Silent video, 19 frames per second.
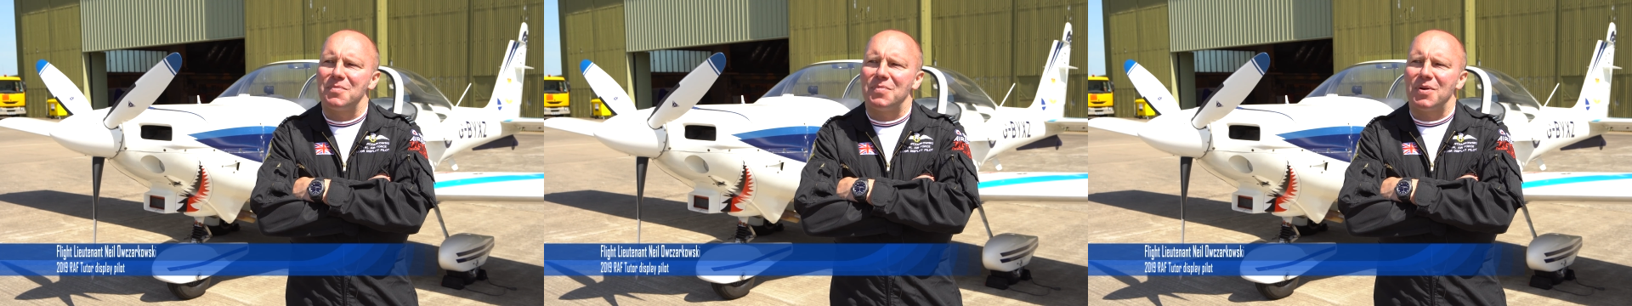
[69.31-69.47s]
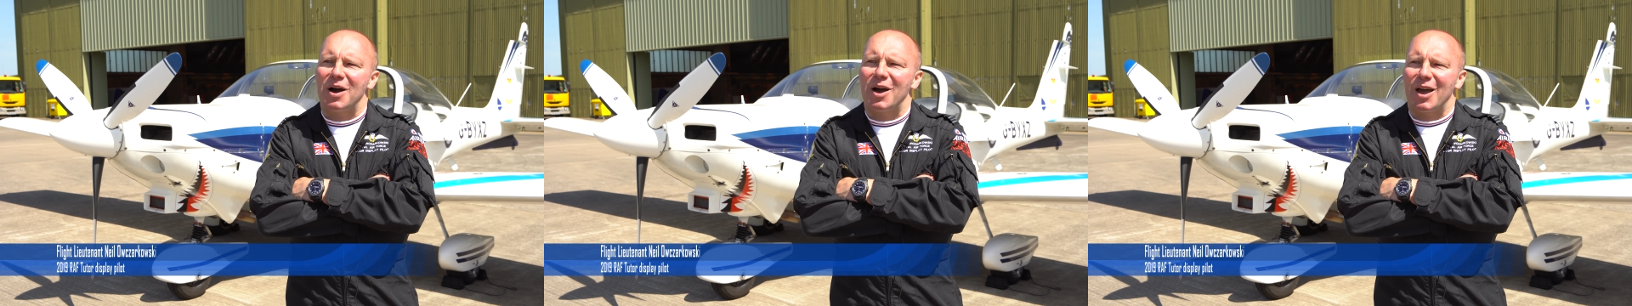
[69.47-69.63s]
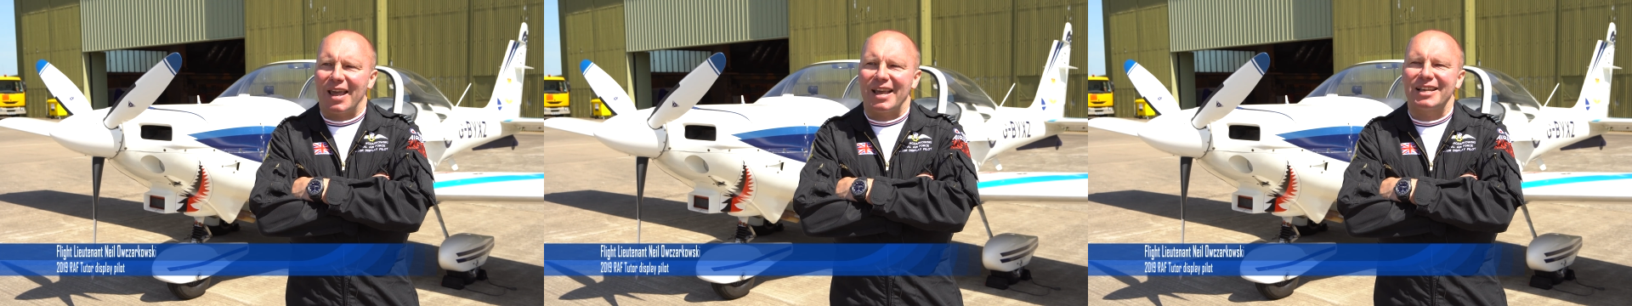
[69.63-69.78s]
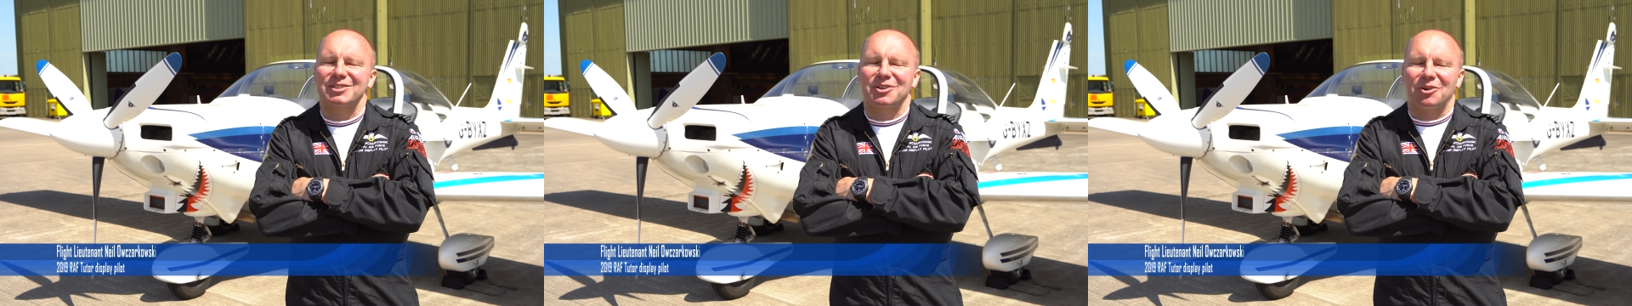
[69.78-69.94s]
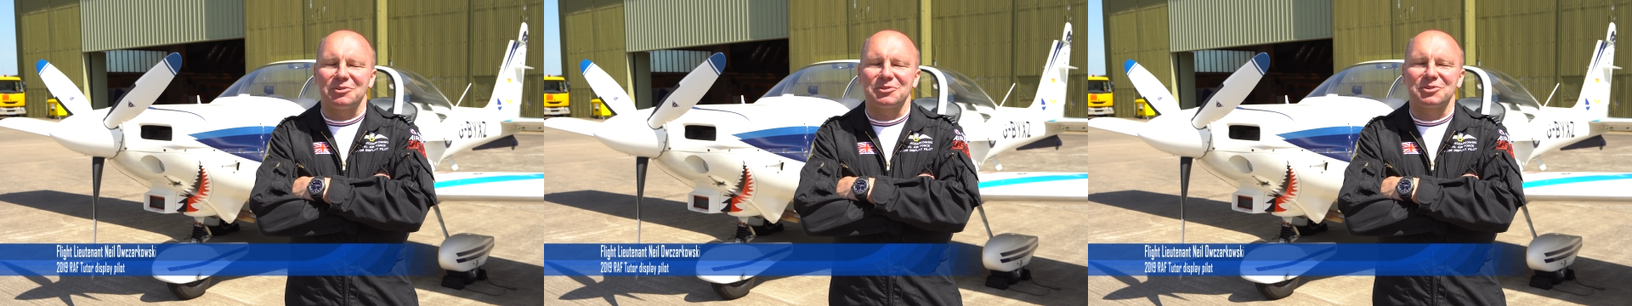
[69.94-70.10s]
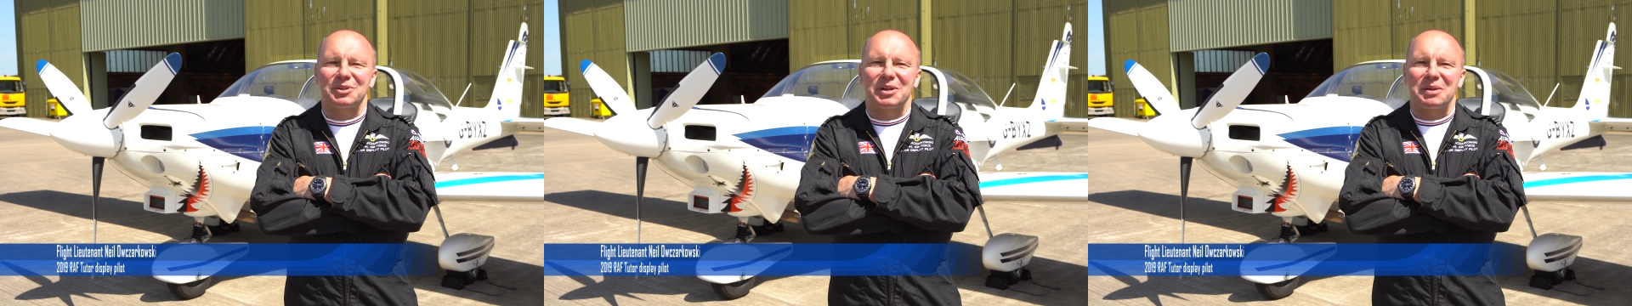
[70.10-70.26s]
but it's
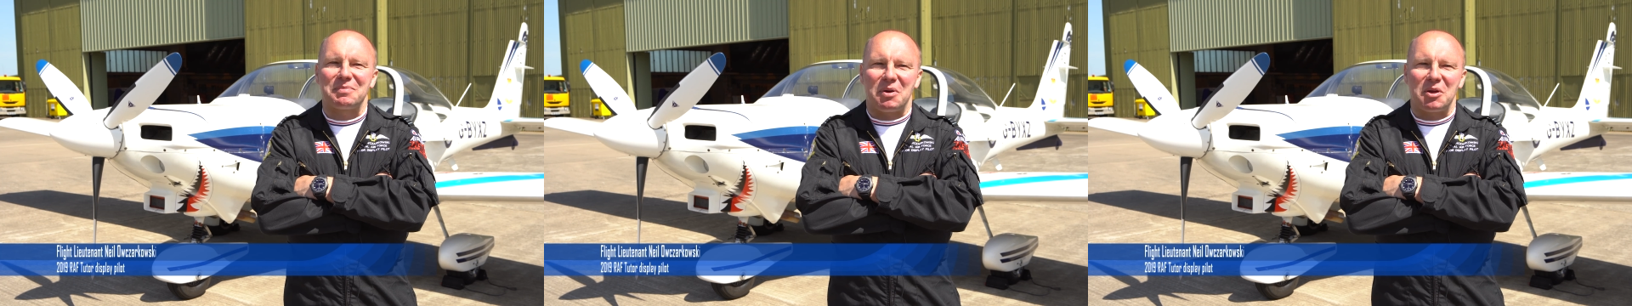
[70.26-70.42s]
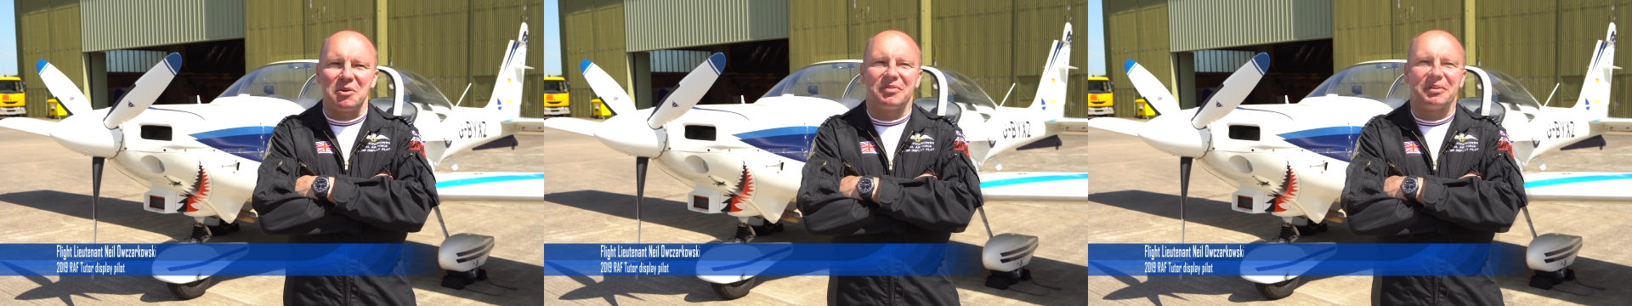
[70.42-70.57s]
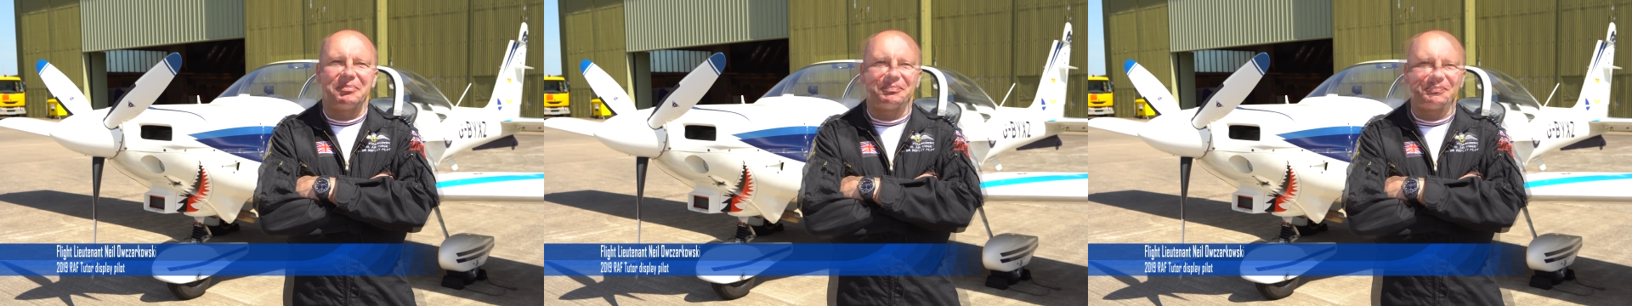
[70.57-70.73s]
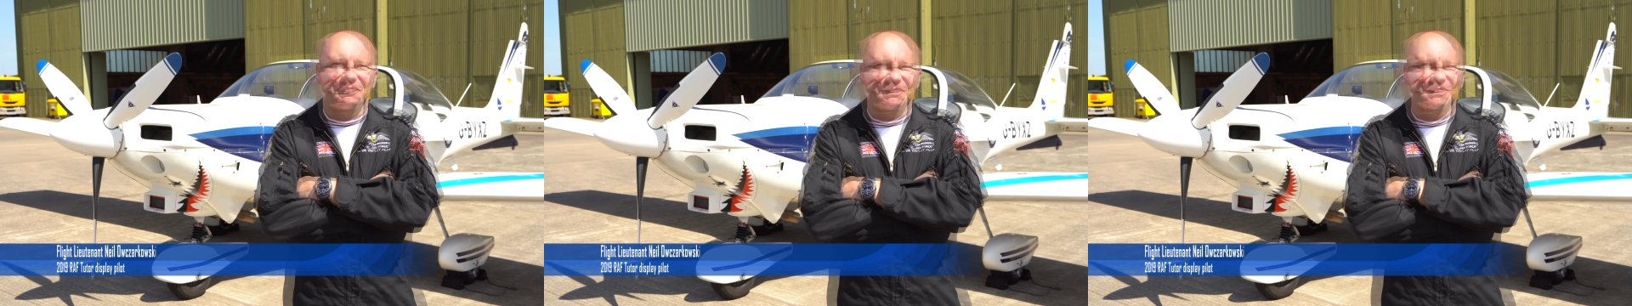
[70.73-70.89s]
constantly moving.